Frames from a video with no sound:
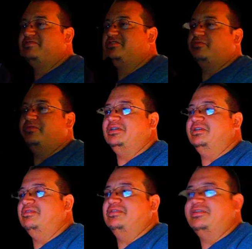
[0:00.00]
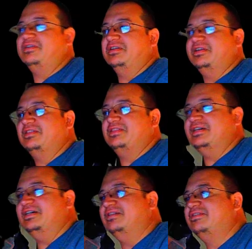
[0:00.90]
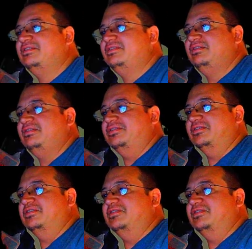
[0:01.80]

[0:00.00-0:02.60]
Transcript: to where you can get that done